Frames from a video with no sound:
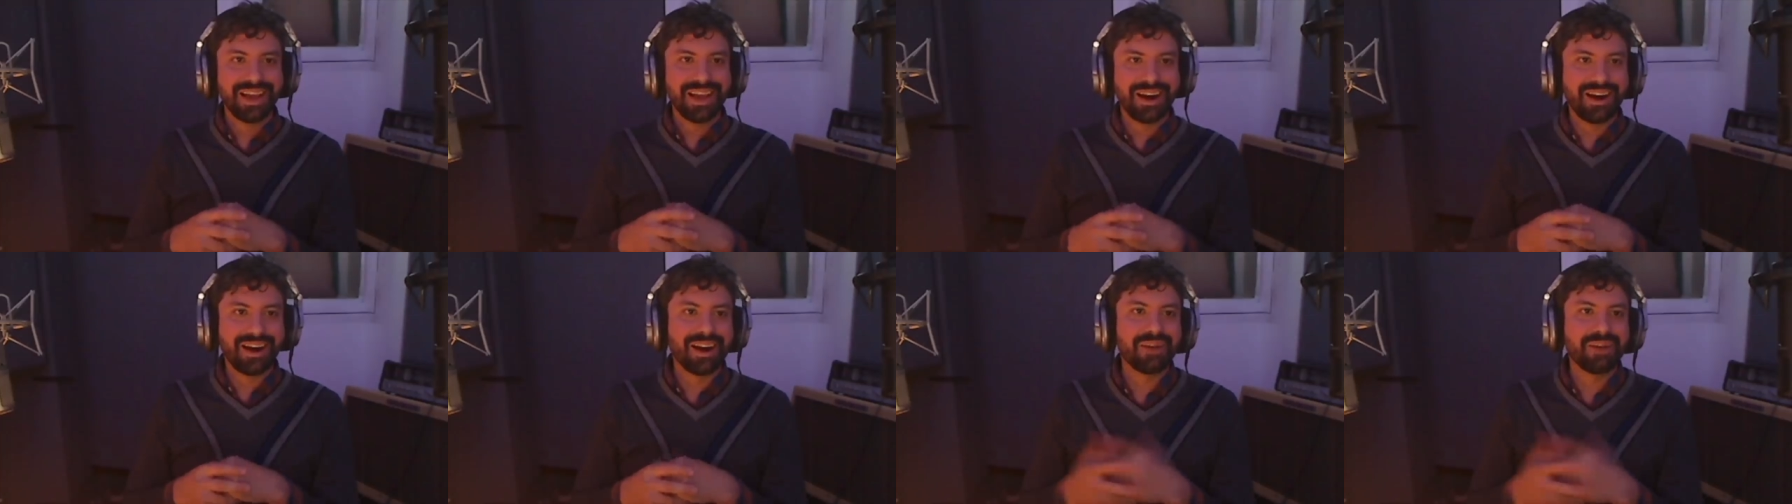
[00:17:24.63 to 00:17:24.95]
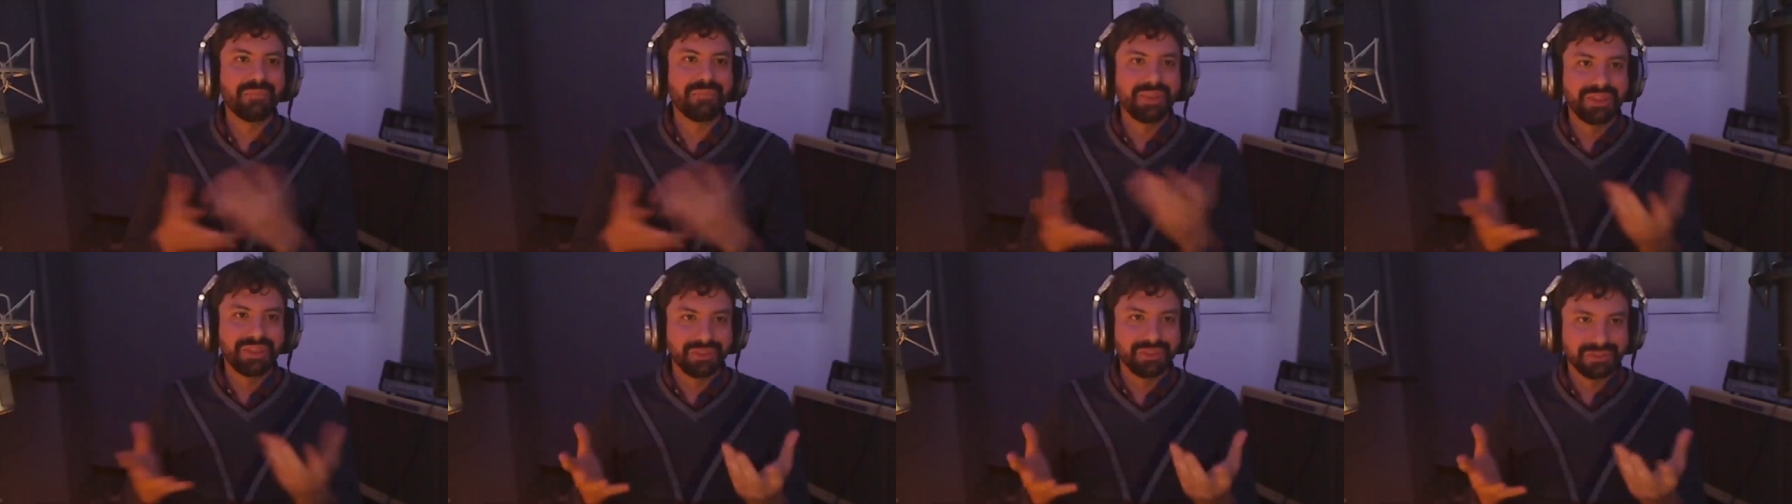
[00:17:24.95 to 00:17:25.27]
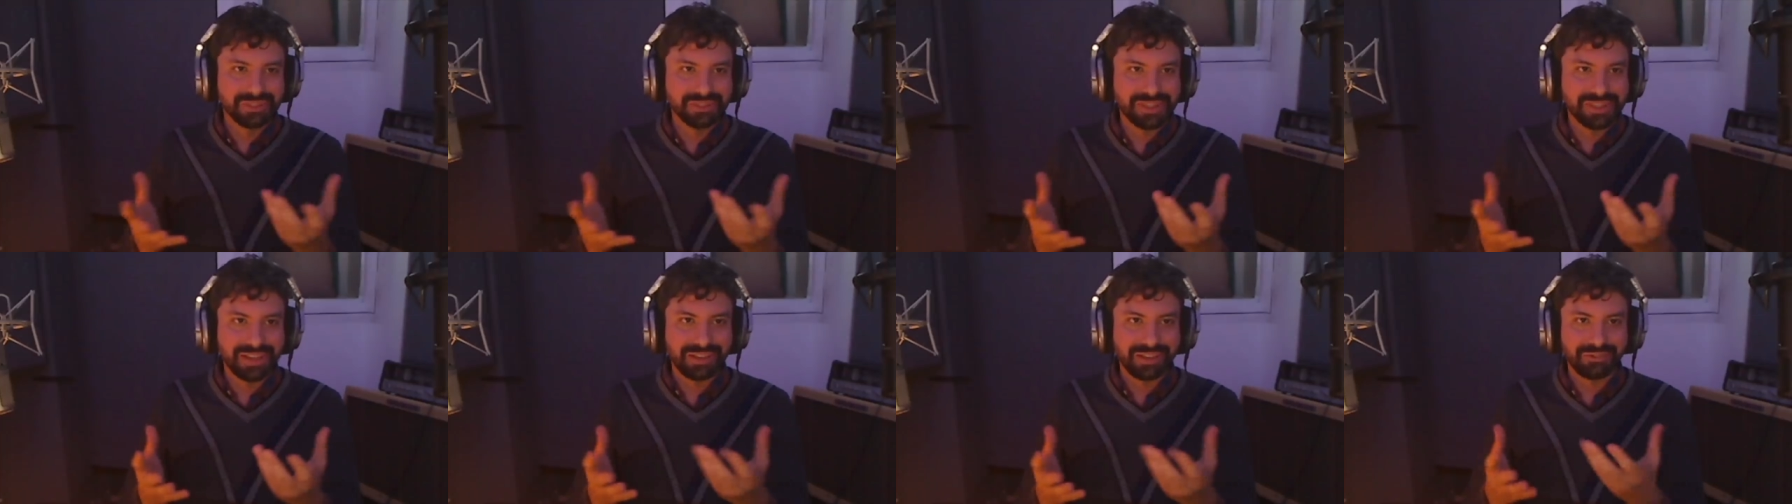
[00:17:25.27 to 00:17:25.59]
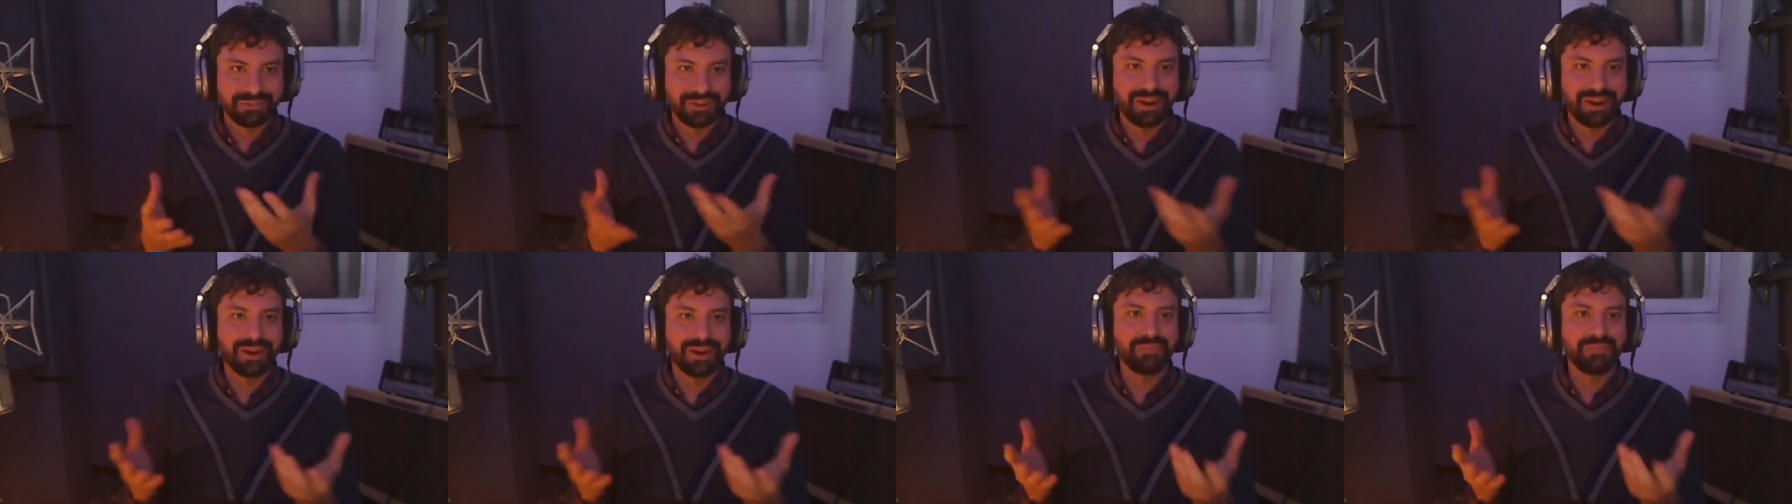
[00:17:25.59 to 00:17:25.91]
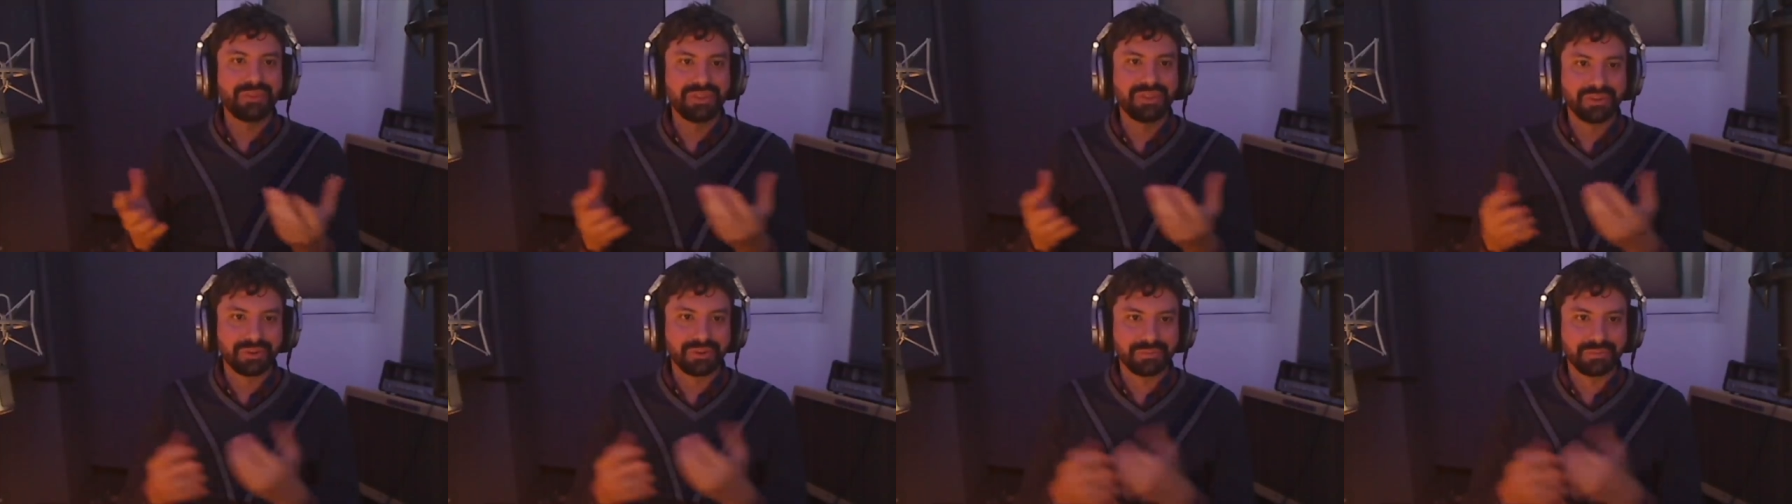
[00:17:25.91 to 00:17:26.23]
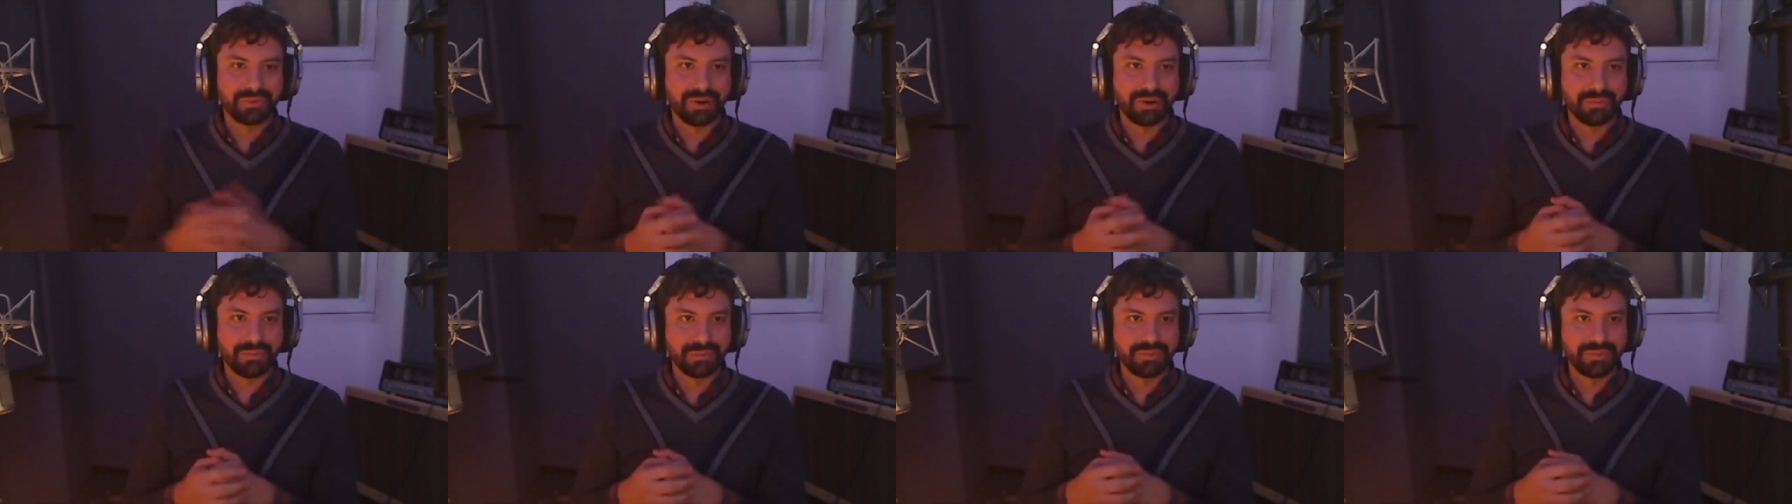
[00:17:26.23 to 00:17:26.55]
harming yourself, harming your
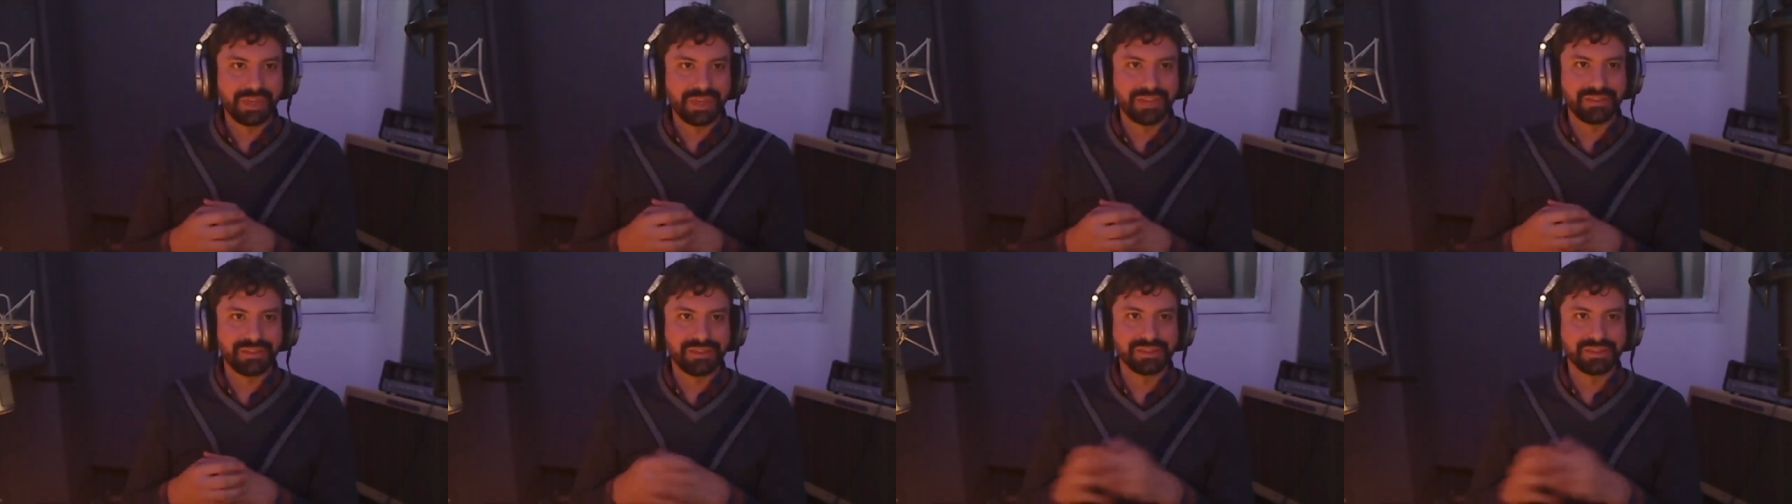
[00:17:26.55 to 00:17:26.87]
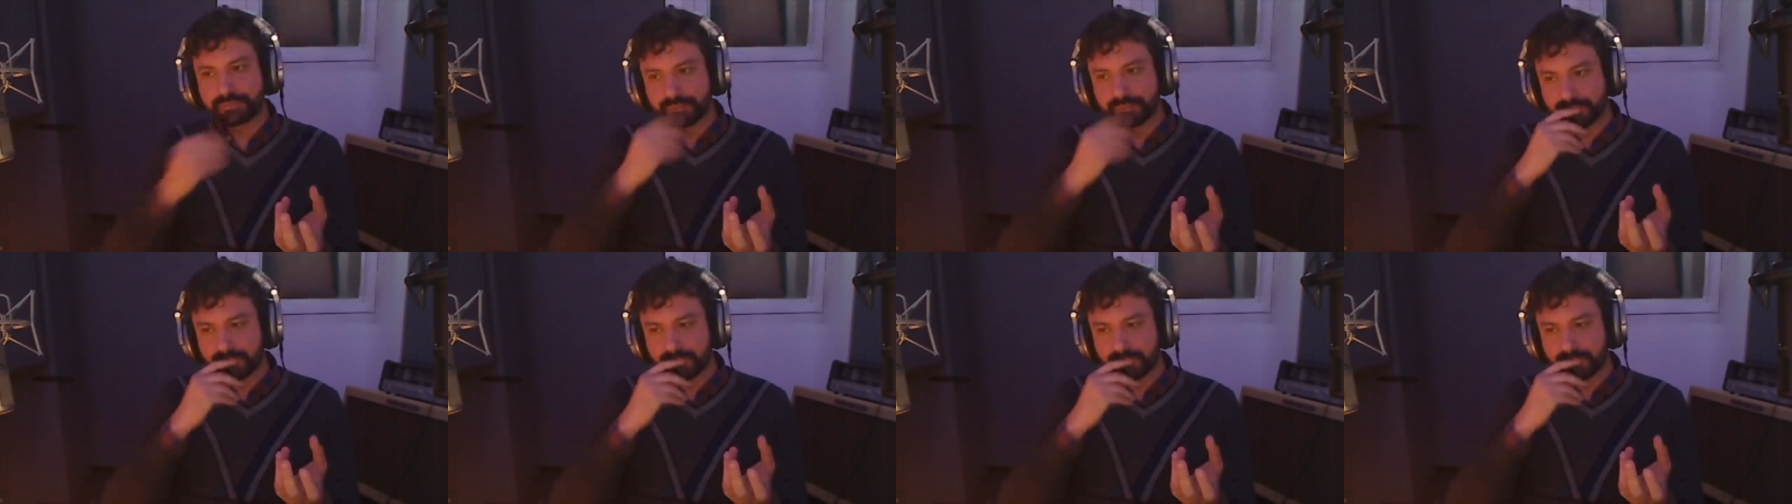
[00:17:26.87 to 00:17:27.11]
probabilities.